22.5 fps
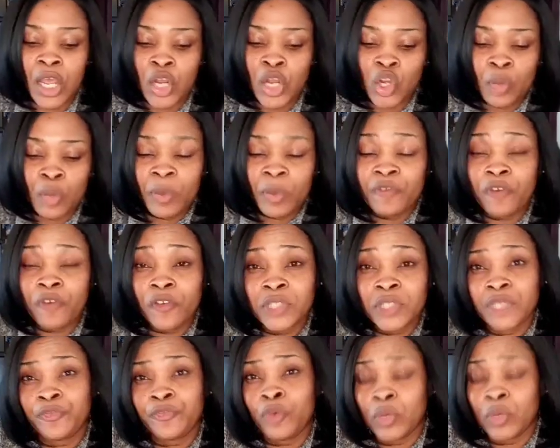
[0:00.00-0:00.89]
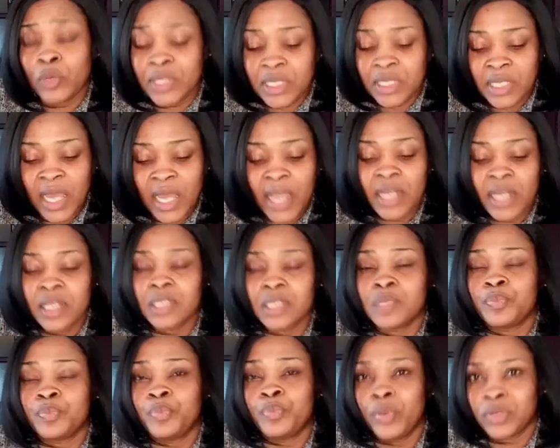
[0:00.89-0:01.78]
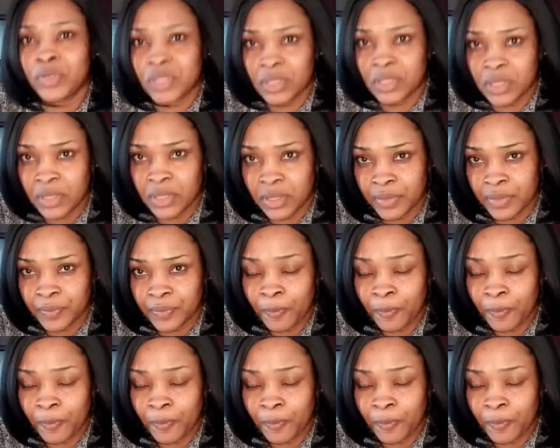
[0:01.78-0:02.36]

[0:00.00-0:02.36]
Number 49 is Boston.